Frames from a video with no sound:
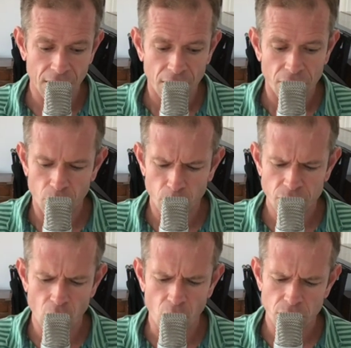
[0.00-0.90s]
that we've
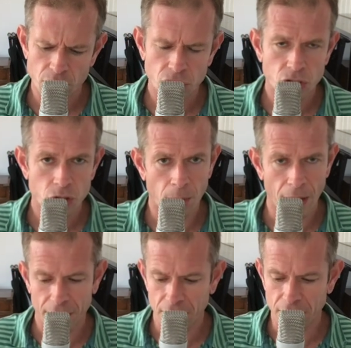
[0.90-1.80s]
got 2
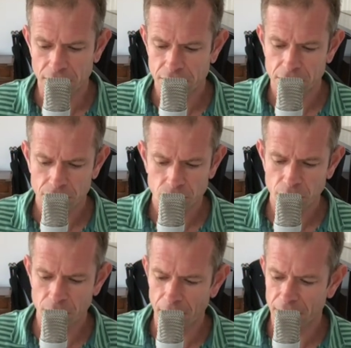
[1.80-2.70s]
black keys,
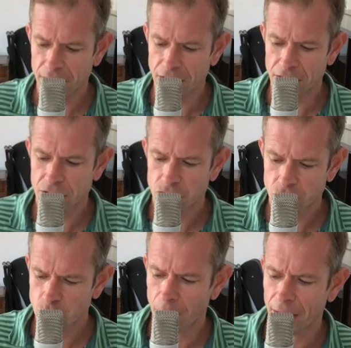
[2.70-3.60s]
3 black keys,
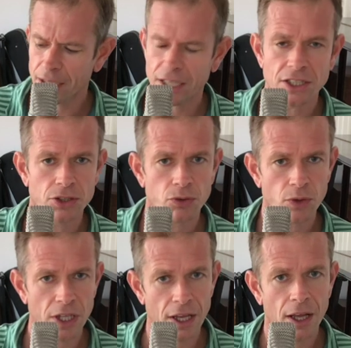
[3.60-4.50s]
2 black keys,
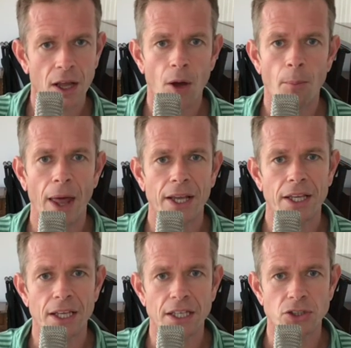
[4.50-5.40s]
3 black
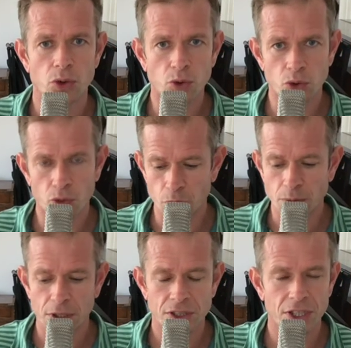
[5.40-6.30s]
keys, all
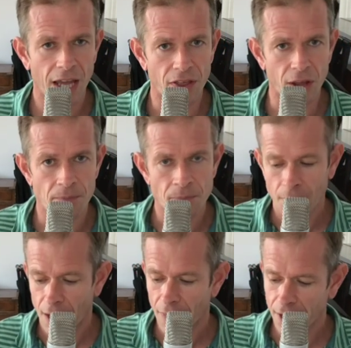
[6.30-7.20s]
grouped together.
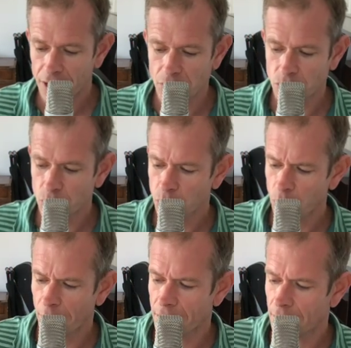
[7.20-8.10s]
And that goes all the
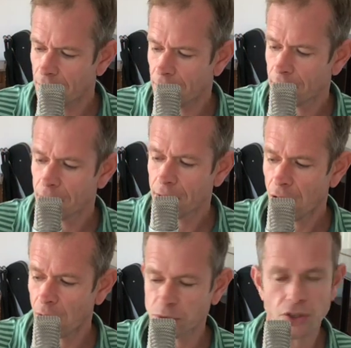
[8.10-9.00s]
way
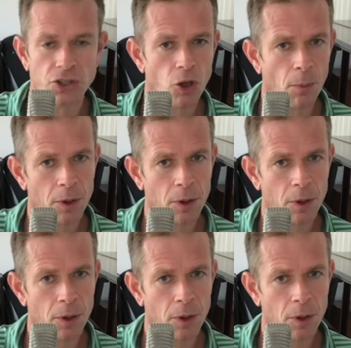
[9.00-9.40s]
up to the top of the